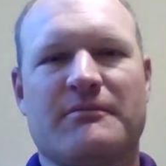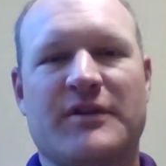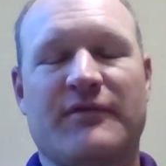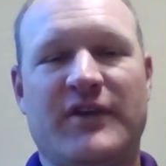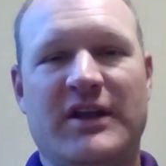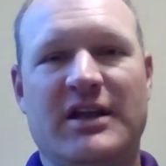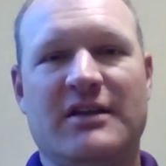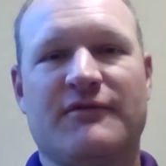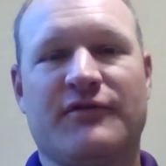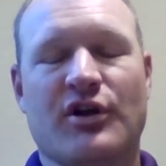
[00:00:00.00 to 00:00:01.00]
the
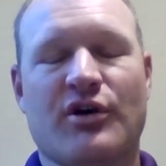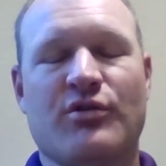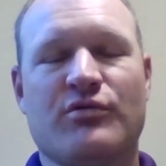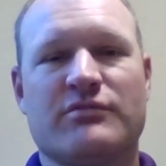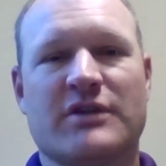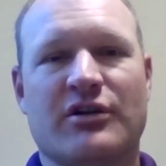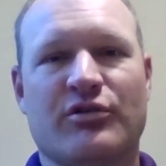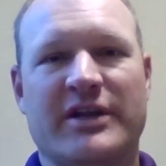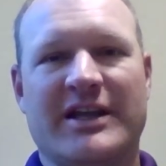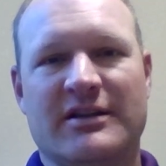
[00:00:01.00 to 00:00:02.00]
feed flow, not
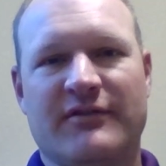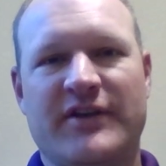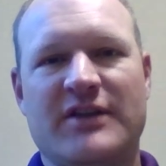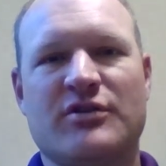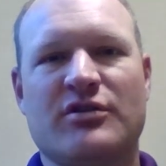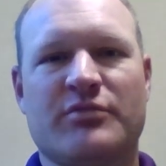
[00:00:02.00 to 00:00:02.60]
only in the feed mill,